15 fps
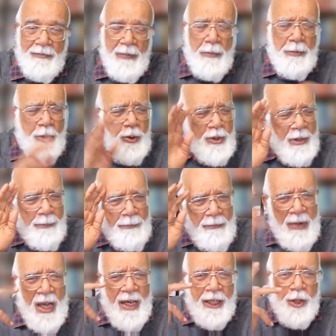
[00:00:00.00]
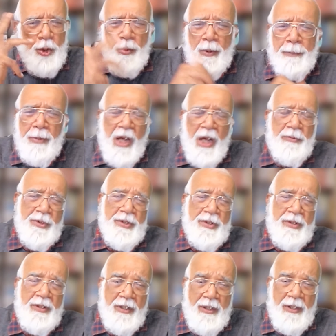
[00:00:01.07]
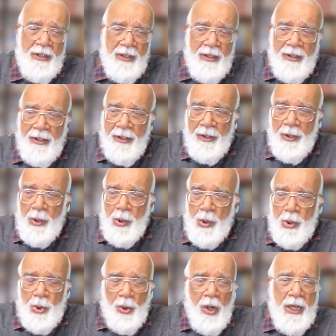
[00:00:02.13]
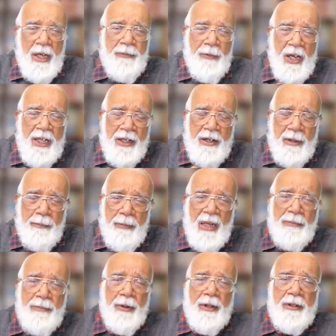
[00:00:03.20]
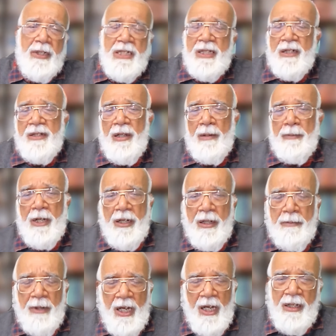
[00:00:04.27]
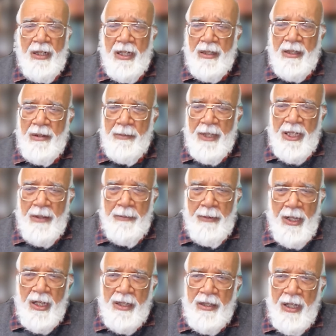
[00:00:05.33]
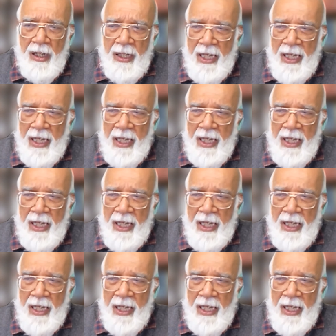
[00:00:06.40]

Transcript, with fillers: Because the mind overpowers. So if I remember this is the money mind and the money mind